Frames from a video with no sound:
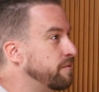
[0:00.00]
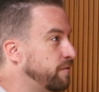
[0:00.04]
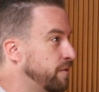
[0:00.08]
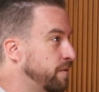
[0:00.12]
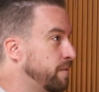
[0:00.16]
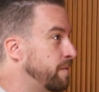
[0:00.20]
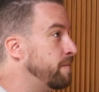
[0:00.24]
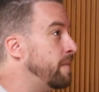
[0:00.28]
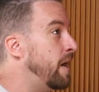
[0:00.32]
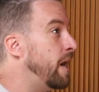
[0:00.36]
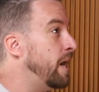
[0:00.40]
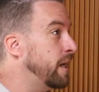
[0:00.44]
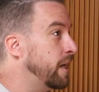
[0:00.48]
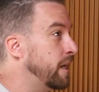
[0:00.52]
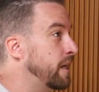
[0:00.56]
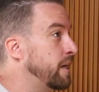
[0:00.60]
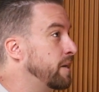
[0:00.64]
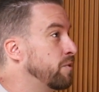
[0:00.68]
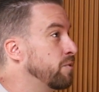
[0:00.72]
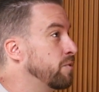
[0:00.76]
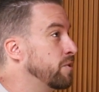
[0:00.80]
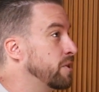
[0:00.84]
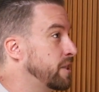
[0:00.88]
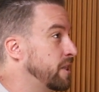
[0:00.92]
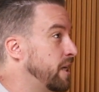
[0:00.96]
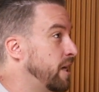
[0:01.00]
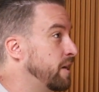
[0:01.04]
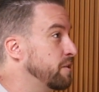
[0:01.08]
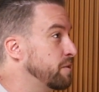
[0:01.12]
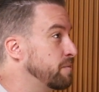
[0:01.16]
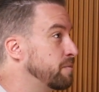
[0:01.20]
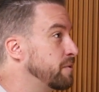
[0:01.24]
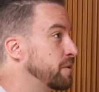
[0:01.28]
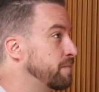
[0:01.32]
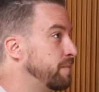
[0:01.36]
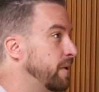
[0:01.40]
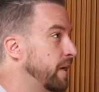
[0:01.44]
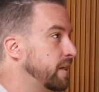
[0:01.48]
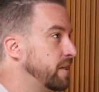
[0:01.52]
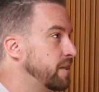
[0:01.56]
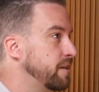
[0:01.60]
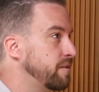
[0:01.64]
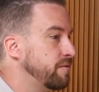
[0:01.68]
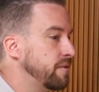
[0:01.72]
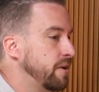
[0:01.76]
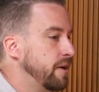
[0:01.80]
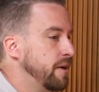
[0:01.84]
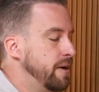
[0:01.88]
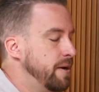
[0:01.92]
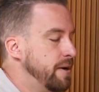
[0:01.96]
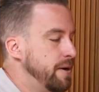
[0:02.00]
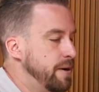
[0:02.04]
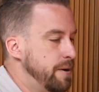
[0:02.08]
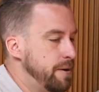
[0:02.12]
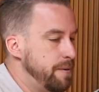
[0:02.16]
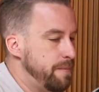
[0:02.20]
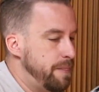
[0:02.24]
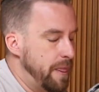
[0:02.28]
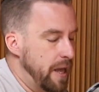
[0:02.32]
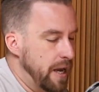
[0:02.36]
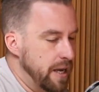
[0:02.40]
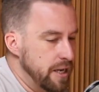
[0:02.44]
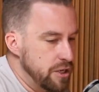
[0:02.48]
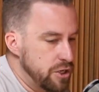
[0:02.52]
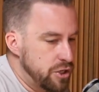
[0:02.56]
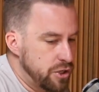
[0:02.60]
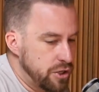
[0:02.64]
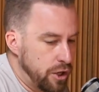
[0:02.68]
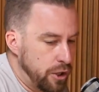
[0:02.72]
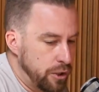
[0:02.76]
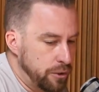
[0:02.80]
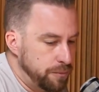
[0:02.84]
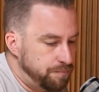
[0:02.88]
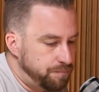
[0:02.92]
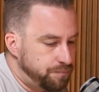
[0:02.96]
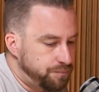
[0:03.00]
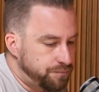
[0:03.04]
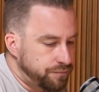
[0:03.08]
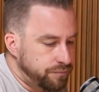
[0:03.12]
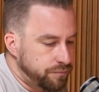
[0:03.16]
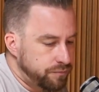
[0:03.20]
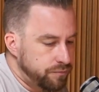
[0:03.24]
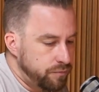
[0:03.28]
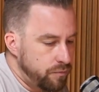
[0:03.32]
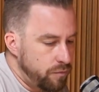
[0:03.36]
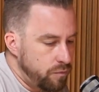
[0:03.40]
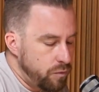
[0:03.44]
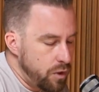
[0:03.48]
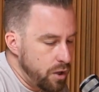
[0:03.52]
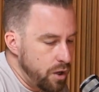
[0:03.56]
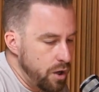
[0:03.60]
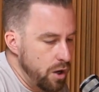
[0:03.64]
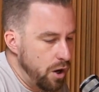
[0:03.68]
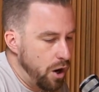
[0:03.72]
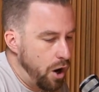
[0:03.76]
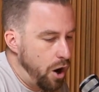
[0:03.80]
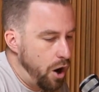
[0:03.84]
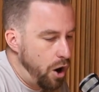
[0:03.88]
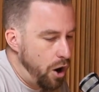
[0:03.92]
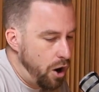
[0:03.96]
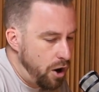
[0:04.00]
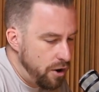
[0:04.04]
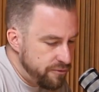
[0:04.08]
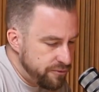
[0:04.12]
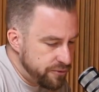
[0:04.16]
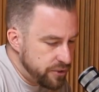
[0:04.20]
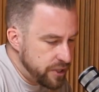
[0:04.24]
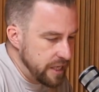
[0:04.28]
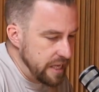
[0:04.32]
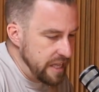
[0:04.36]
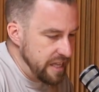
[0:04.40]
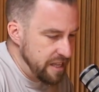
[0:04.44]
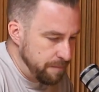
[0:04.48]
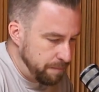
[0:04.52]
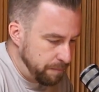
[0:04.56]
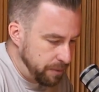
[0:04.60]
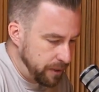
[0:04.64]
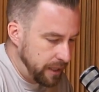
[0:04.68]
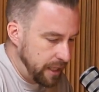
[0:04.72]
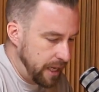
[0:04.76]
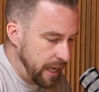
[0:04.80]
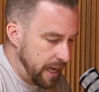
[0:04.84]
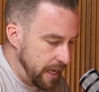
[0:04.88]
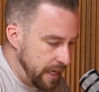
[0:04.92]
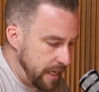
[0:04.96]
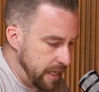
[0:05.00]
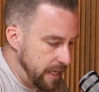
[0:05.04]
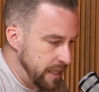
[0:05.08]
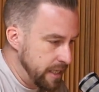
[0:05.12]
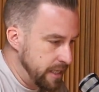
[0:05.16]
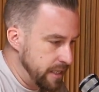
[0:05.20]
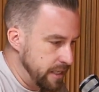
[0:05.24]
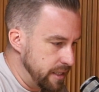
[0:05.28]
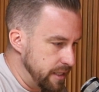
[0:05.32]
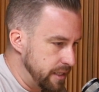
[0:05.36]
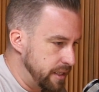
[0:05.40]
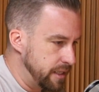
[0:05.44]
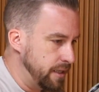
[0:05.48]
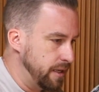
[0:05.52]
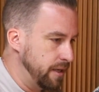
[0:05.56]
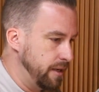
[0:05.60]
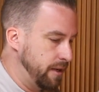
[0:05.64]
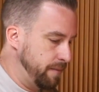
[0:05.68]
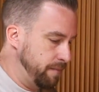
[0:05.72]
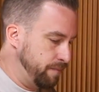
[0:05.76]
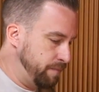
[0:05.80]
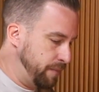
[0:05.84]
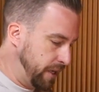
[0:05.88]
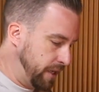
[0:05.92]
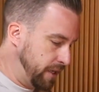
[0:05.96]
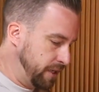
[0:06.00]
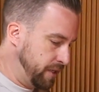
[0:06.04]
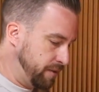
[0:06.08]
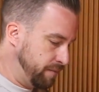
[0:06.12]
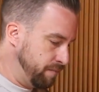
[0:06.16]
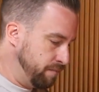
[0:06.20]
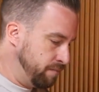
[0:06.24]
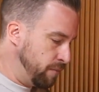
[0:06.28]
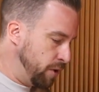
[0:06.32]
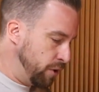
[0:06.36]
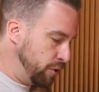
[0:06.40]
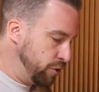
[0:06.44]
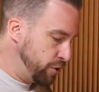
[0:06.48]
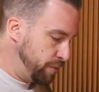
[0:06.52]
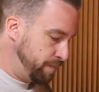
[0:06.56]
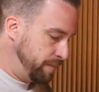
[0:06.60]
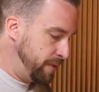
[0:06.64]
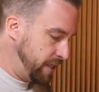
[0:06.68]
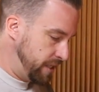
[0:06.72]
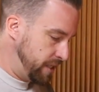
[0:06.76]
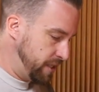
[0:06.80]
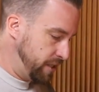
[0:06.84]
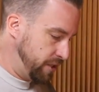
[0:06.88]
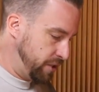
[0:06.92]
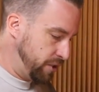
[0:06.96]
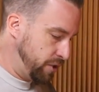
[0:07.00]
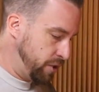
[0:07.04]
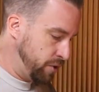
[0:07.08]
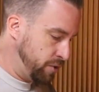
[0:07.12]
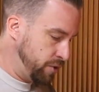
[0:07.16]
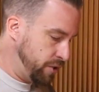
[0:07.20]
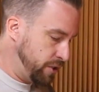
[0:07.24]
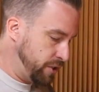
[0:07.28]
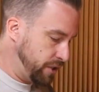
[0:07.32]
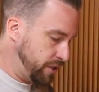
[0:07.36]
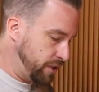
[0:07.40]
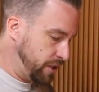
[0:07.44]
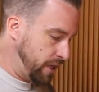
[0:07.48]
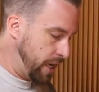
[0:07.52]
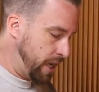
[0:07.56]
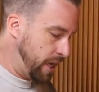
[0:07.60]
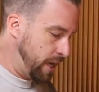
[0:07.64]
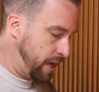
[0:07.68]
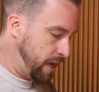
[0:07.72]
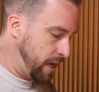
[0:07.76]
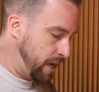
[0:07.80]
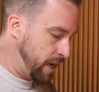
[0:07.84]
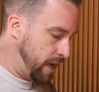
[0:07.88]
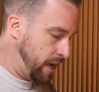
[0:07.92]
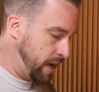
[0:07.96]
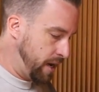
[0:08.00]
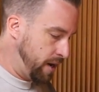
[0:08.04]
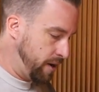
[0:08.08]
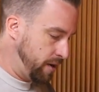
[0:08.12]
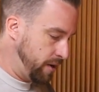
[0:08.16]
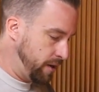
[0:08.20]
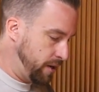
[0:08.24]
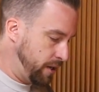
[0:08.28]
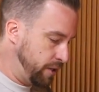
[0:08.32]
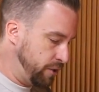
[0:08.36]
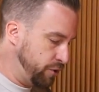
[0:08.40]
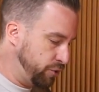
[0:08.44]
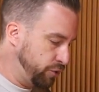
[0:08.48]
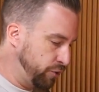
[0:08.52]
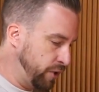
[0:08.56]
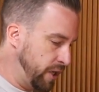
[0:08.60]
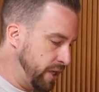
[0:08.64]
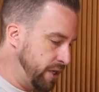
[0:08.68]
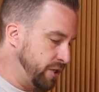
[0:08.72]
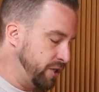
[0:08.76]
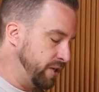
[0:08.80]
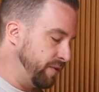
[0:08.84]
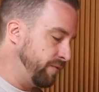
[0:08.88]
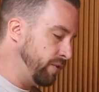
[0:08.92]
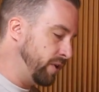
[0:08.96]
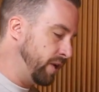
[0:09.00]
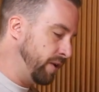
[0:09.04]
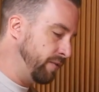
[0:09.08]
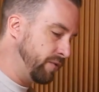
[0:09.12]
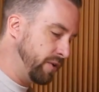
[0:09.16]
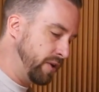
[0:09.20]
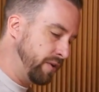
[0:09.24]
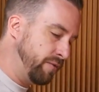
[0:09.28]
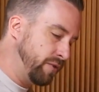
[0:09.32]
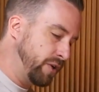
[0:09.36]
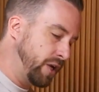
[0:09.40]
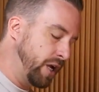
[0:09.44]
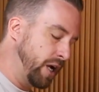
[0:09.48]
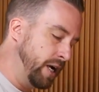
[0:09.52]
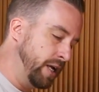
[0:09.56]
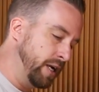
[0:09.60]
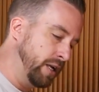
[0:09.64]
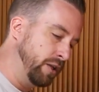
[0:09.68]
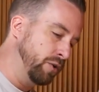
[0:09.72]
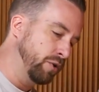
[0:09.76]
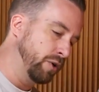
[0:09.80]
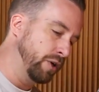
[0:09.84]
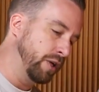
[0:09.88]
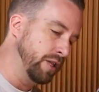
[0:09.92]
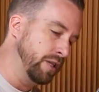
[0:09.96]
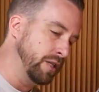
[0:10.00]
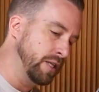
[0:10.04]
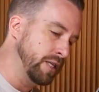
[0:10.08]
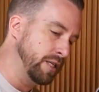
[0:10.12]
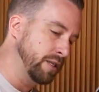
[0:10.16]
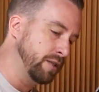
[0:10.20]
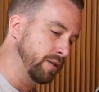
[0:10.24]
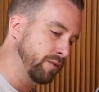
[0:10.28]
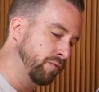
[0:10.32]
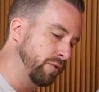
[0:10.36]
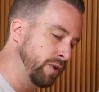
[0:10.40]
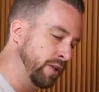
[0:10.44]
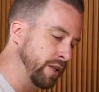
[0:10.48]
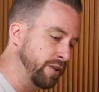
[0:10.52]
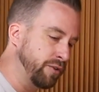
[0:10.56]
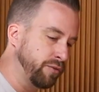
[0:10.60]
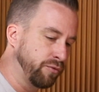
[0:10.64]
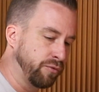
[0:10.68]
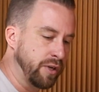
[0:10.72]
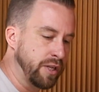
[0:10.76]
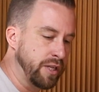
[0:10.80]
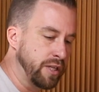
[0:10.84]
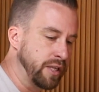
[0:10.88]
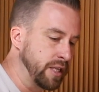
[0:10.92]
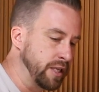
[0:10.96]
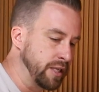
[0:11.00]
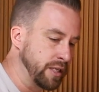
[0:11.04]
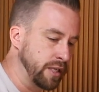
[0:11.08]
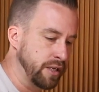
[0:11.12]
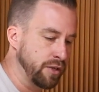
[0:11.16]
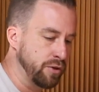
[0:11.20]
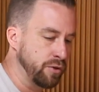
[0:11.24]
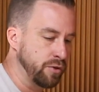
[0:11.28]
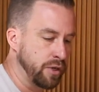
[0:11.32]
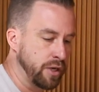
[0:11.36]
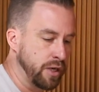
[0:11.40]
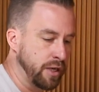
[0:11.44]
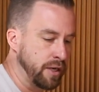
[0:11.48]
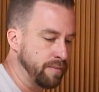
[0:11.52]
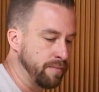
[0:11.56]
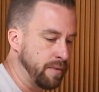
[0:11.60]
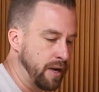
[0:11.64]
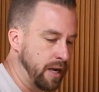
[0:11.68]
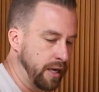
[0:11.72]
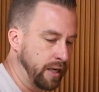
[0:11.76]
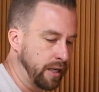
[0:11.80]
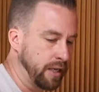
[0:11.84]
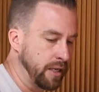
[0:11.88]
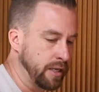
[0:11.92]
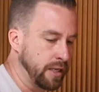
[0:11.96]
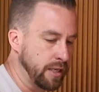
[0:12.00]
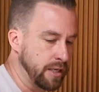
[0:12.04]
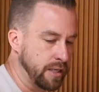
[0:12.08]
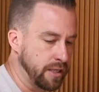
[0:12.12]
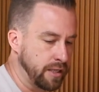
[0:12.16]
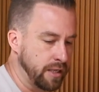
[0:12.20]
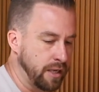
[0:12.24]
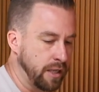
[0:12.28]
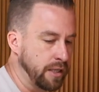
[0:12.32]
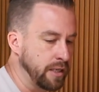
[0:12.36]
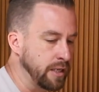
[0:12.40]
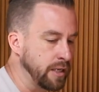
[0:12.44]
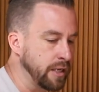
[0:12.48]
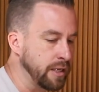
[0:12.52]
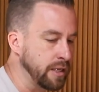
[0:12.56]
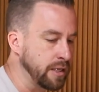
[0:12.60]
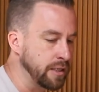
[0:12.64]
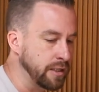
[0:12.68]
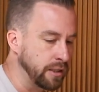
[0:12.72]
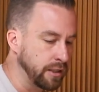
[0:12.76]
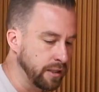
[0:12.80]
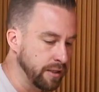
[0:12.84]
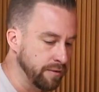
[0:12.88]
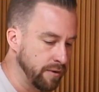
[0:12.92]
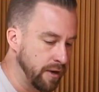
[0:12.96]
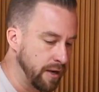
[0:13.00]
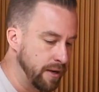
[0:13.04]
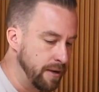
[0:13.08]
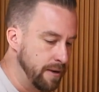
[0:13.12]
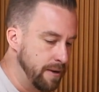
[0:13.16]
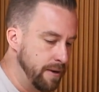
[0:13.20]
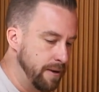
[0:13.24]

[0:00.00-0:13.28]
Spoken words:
from a marketing or a sales perspective. And so often the play is, because most business owners are entrenched. If you kind of look at, there's really three things you need to do. You need to market, you need to sell, you need to deliver.